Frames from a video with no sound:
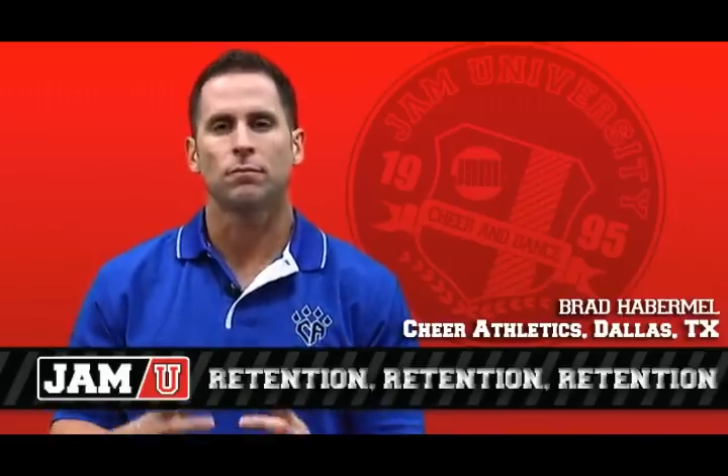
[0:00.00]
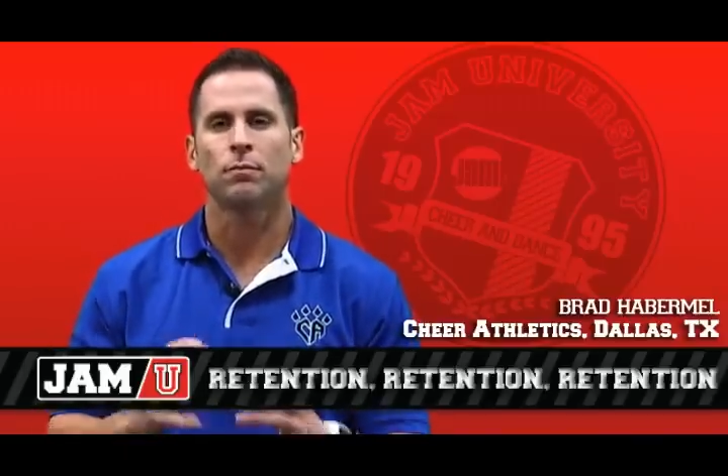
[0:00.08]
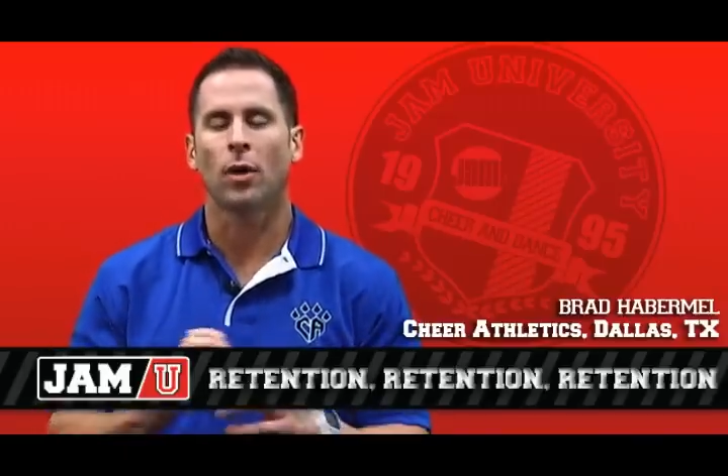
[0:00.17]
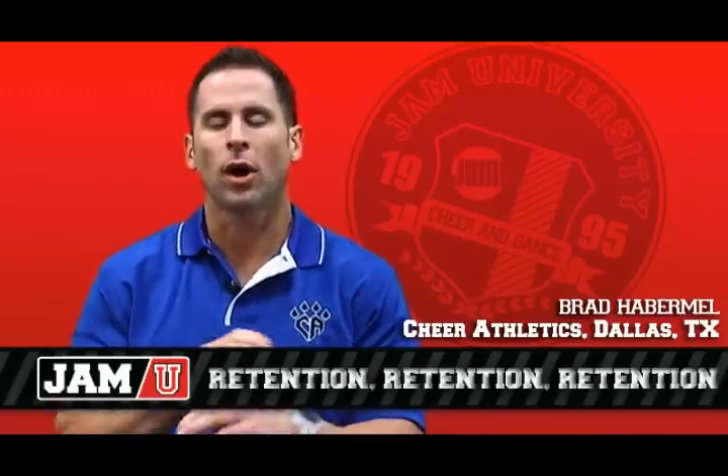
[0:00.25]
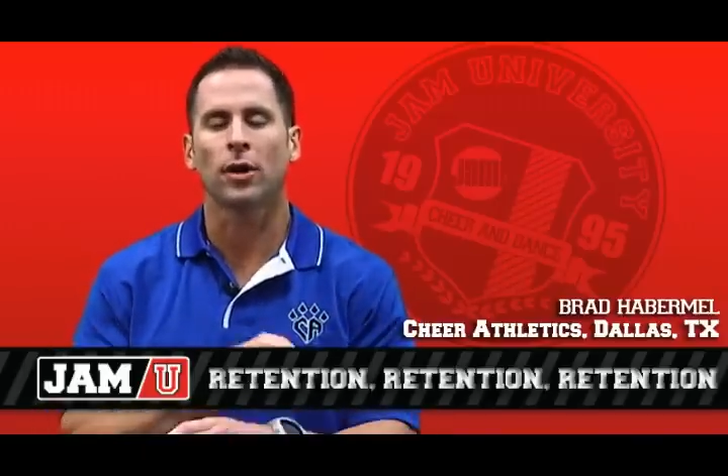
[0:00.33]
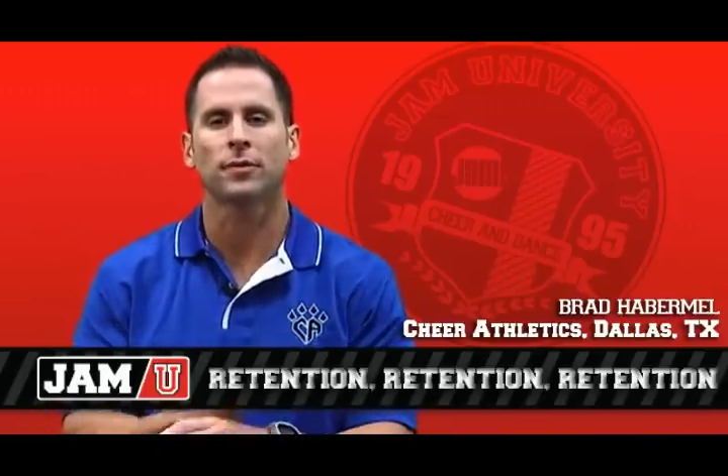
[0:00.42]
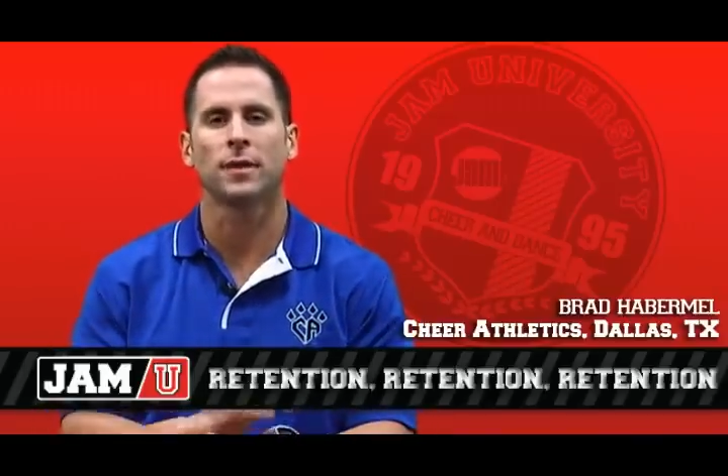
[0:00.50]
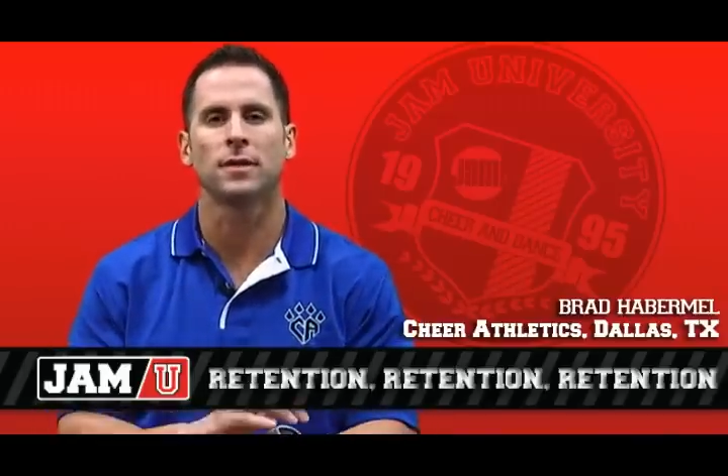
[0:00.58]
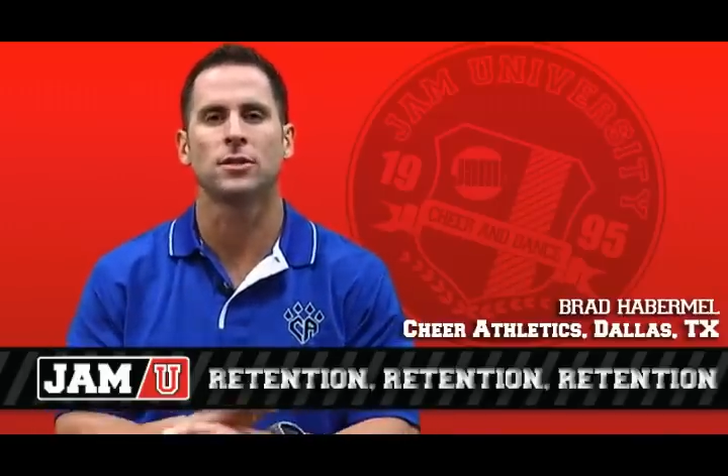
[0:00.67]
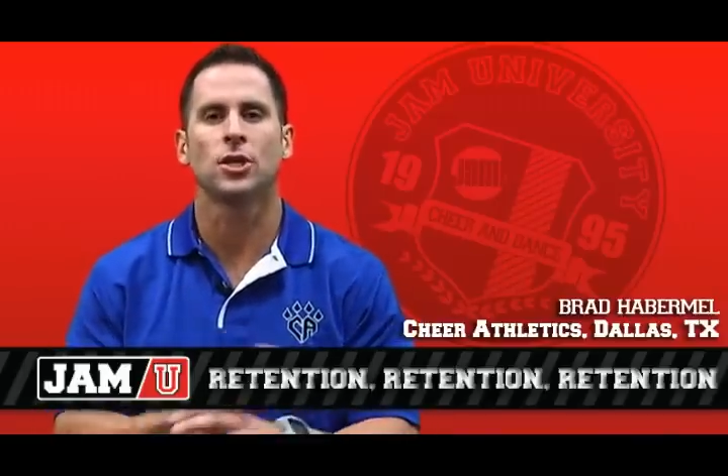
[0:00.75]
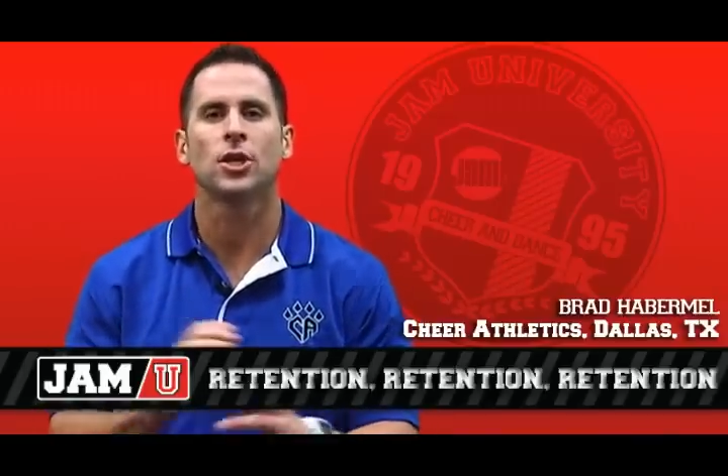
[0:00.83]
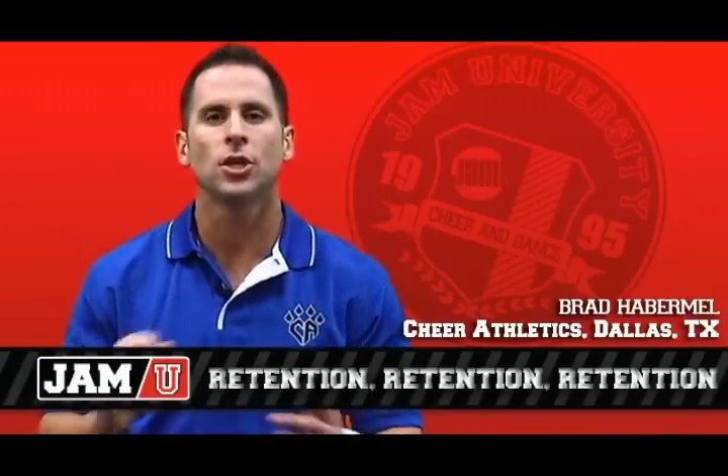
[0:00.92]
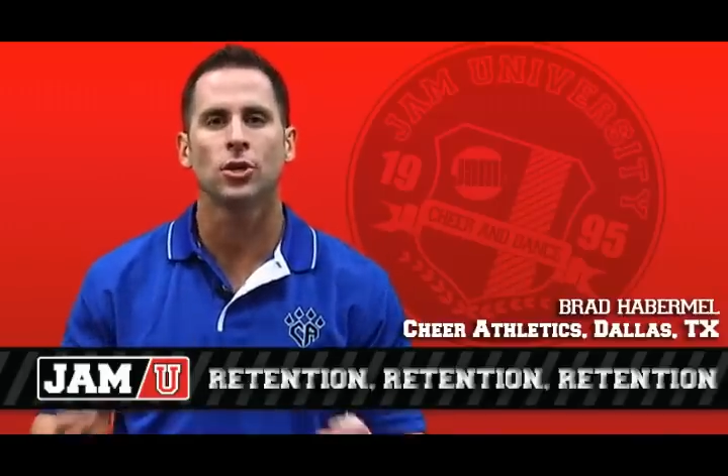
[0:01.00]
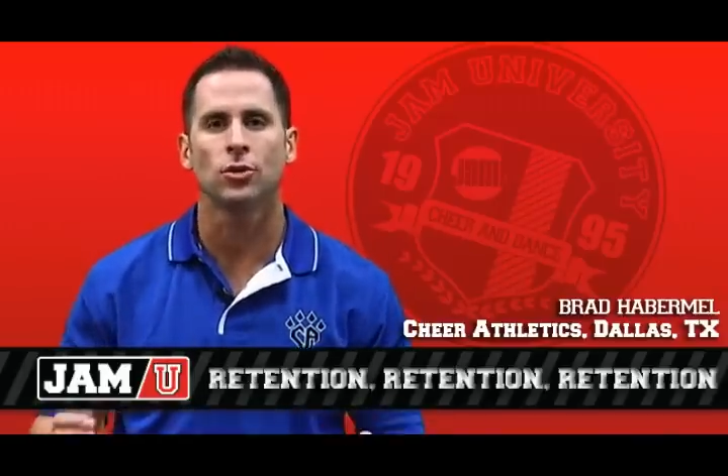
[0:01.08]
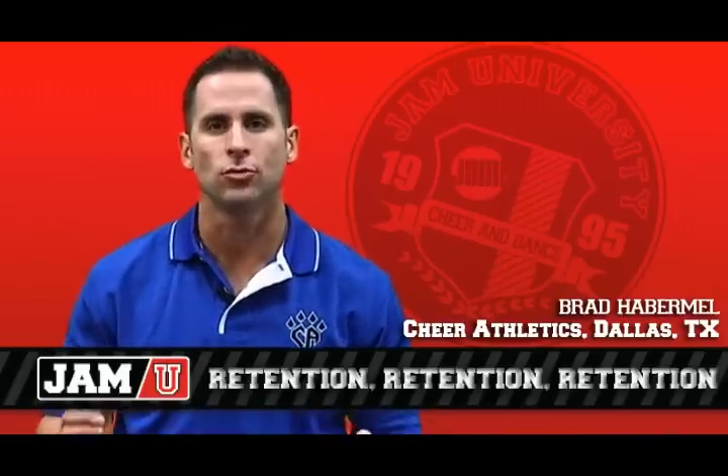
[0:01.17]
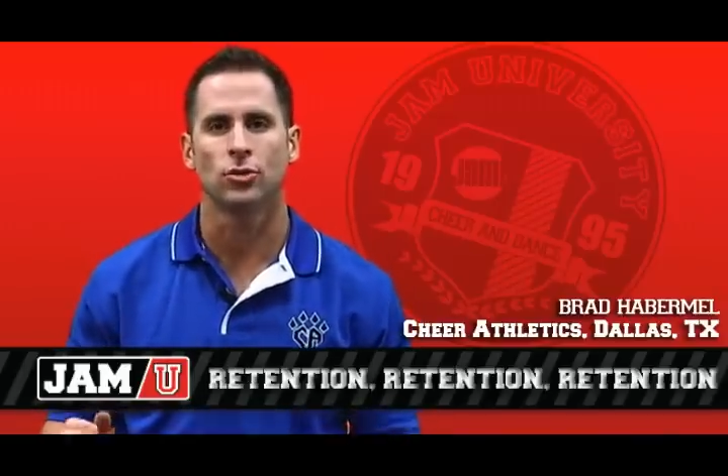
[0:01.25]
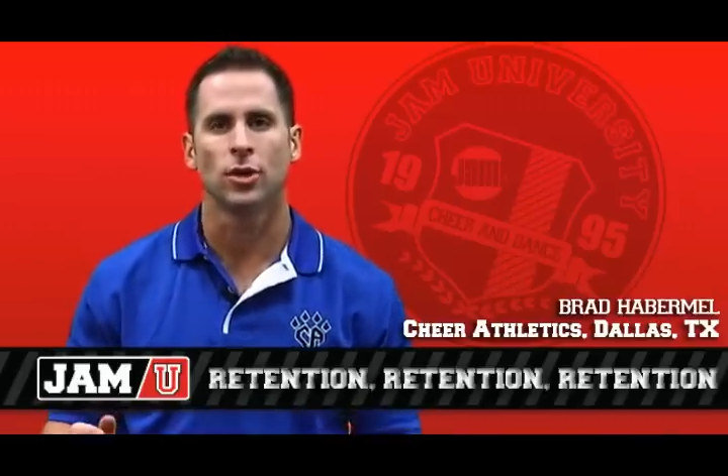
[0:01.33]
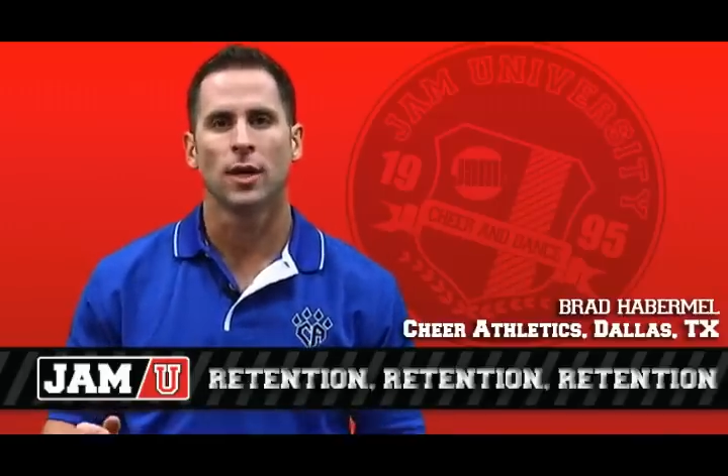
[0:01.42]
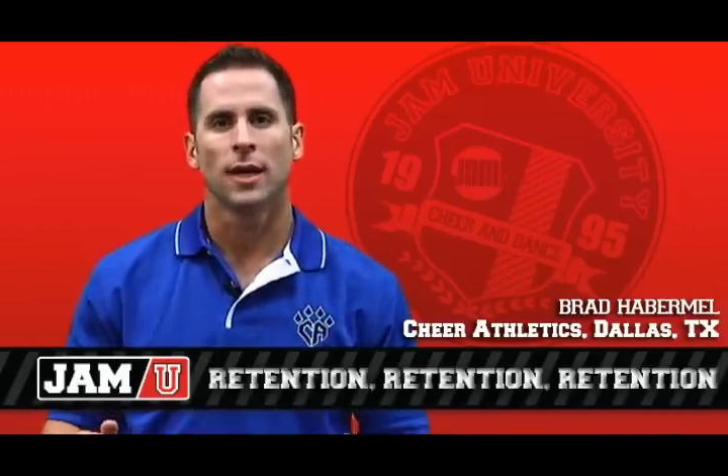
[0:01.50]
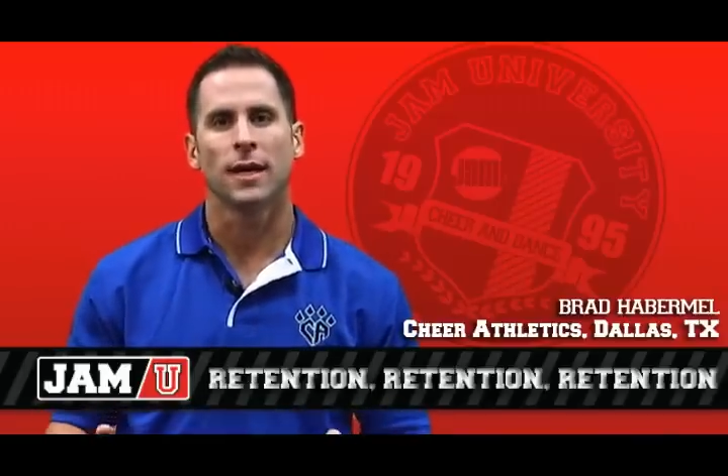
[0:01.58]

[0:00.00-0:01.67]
part that is huge,